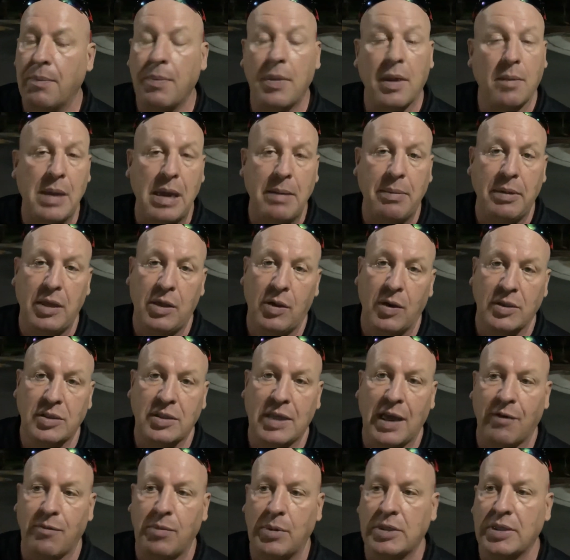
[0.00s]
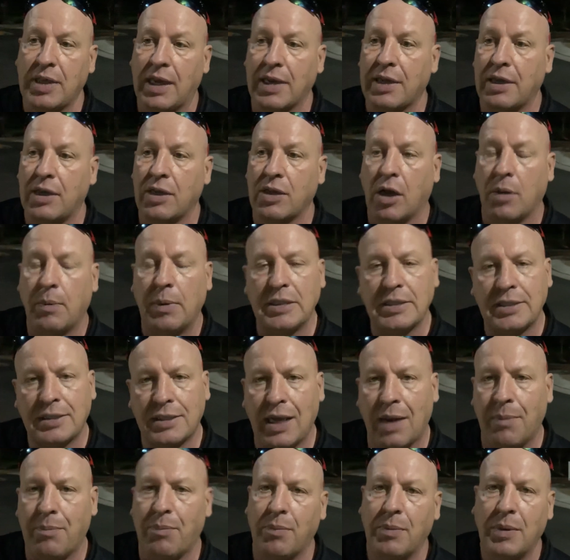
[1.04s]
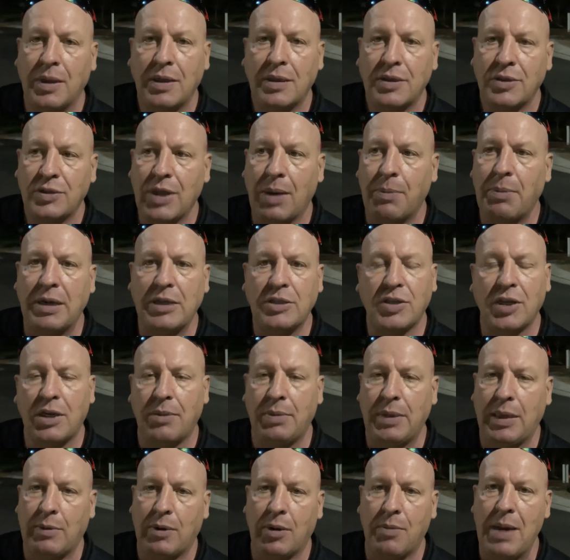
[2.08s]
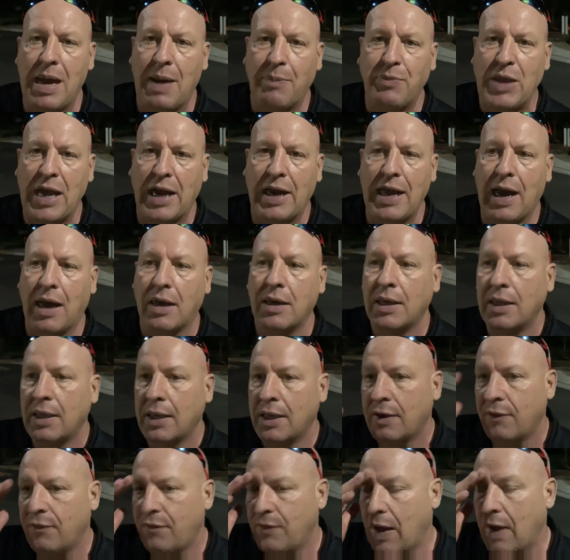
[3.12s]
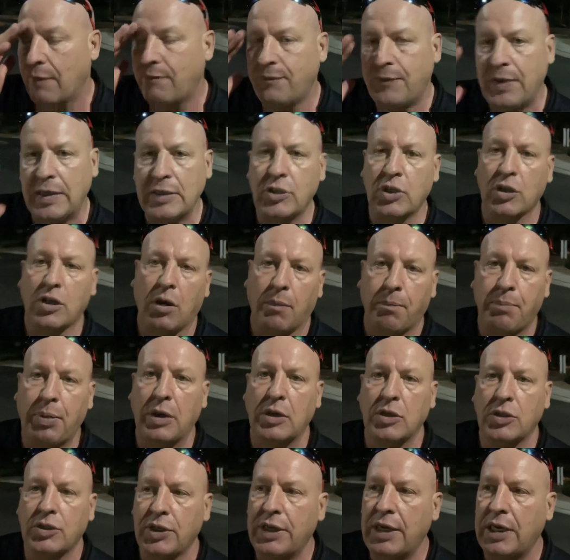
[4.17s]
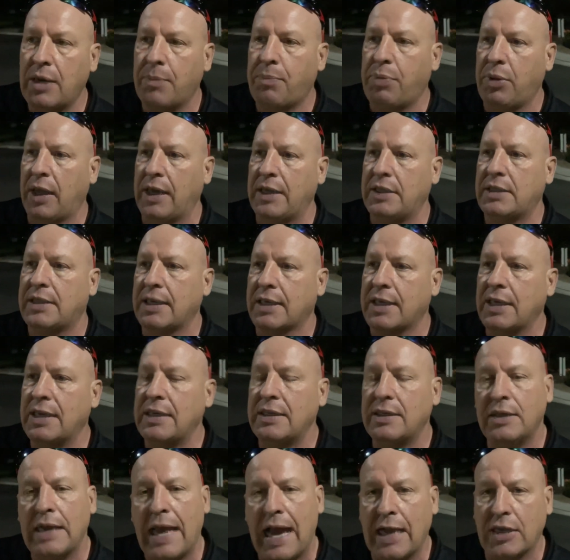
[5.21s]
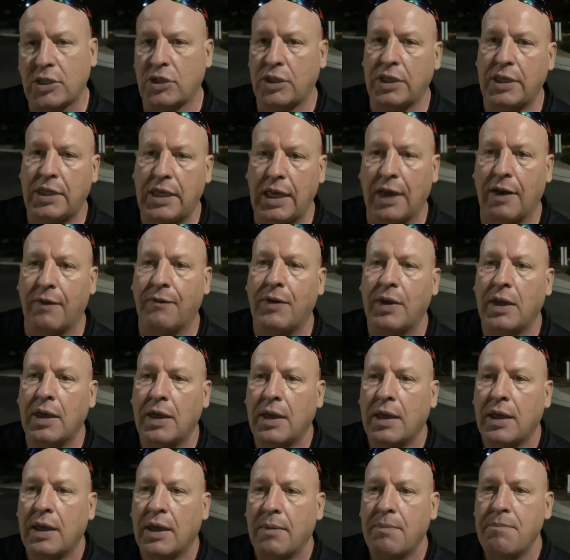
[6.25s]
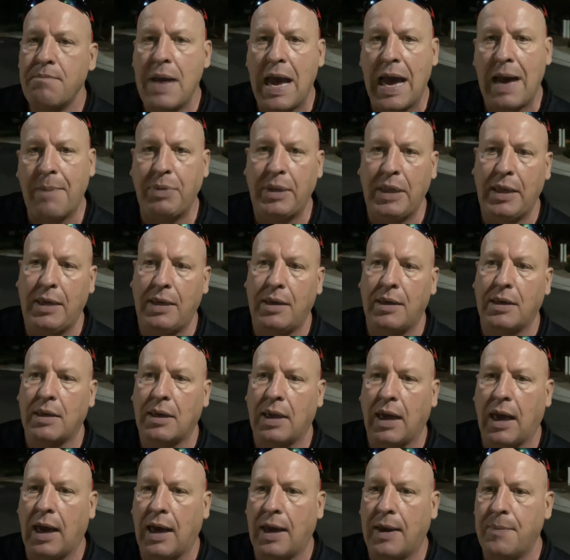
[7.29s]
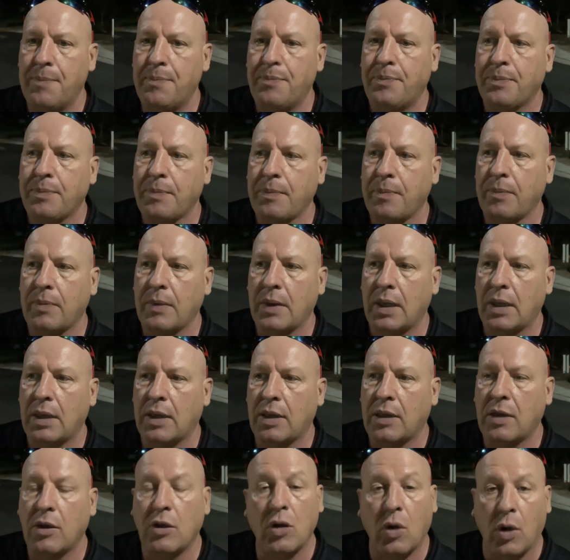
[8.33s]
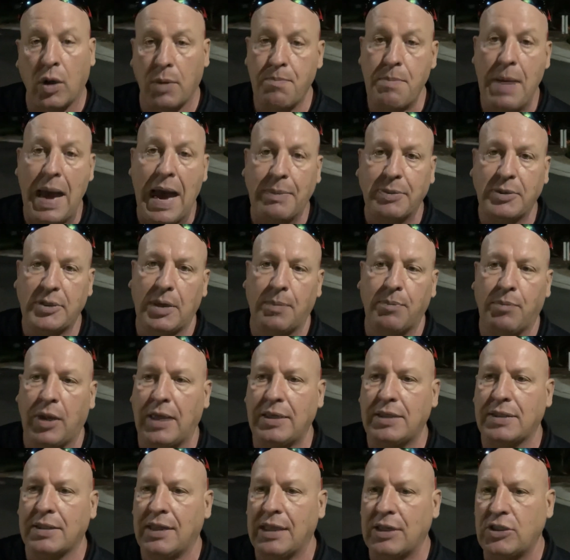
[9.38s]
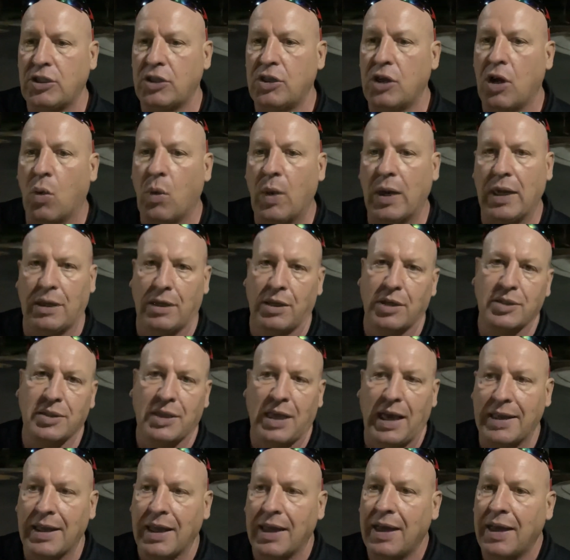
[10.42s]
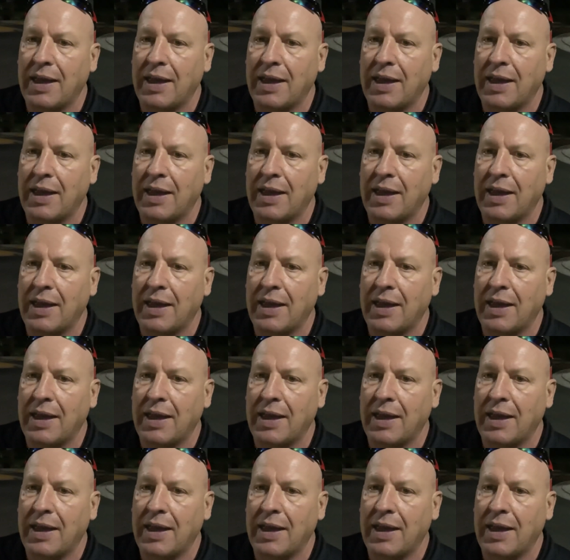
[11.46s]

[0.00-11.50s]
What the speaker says: maybe the U.S. government's not going to go, but somebody's going to be able to map that out. A physical person in a place that can actually give mapping, go and map someplace and let you know what it looks like,